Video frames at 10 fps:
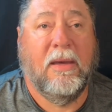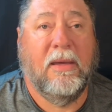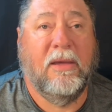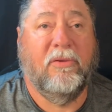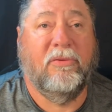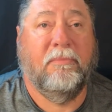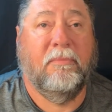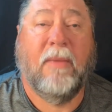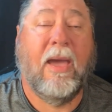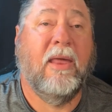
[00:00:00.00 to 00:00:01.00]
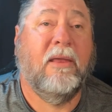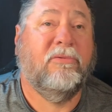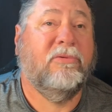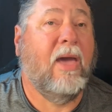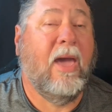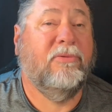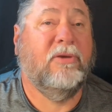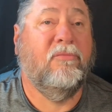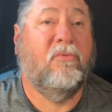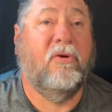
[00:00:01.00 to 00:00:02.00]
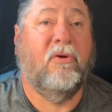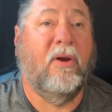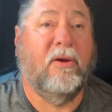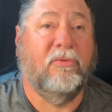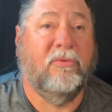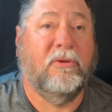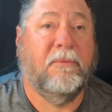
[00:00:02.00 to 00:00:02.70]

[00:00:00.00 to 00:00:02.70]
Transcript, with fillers: is ask, asking for directions.